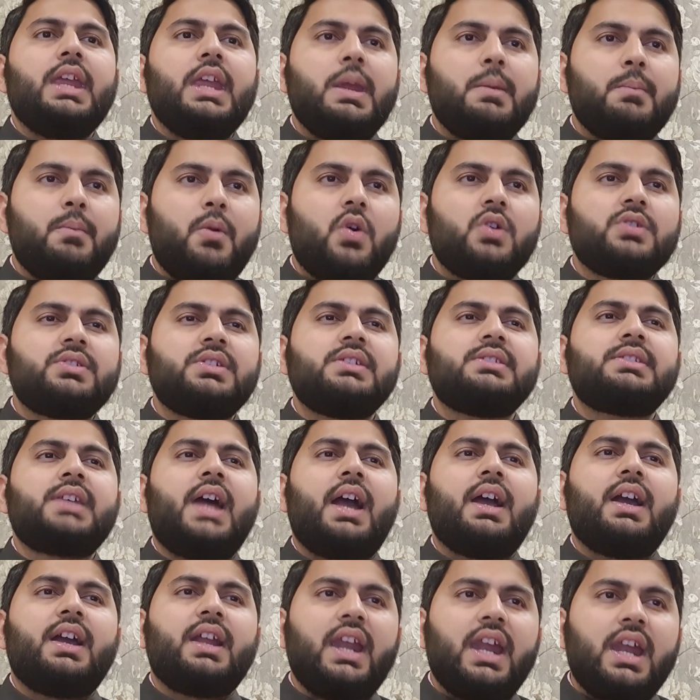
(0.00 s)
emojis
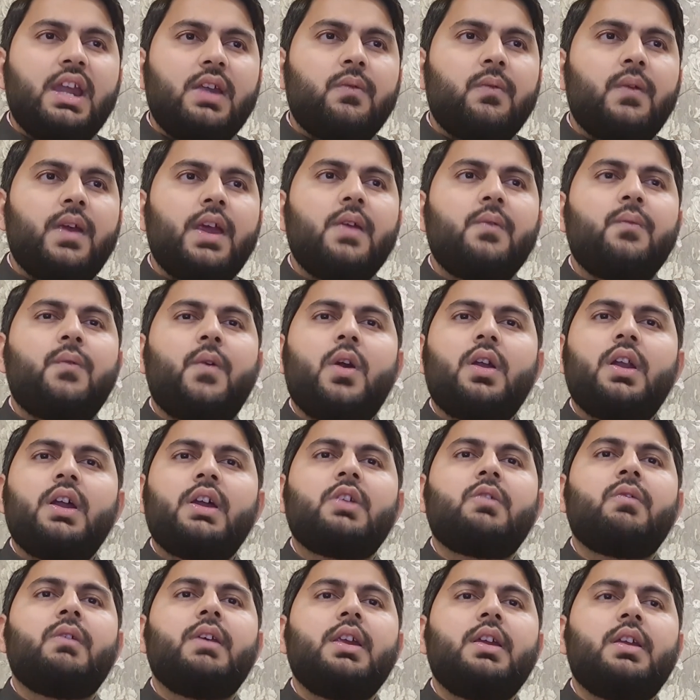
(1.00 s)
are great way for the
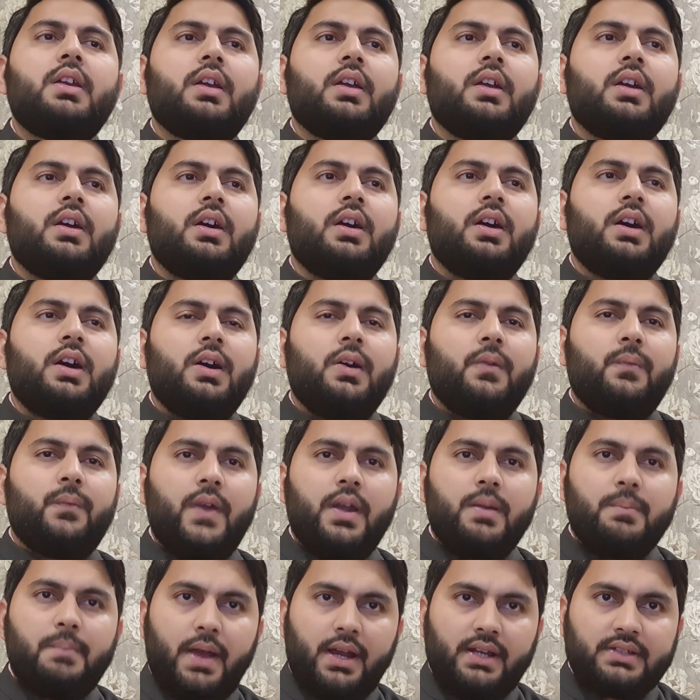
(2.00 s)
quick
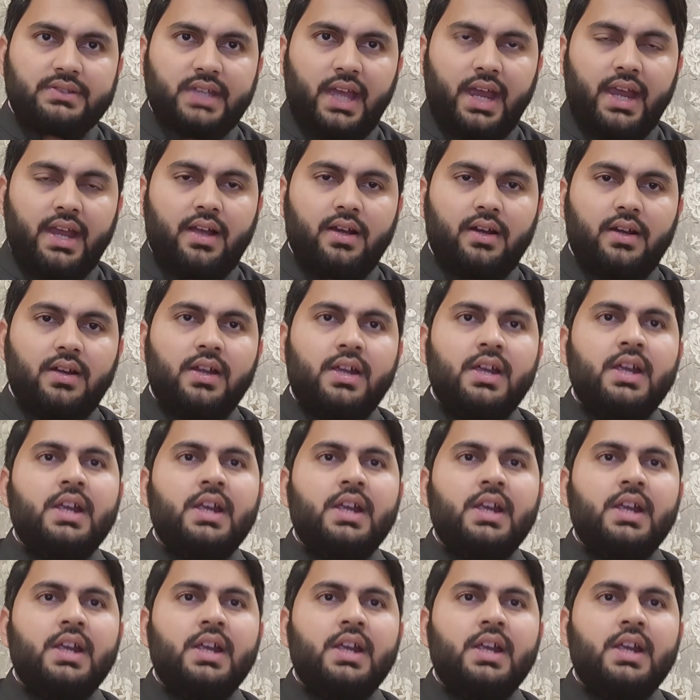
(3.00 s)
feedback cycle.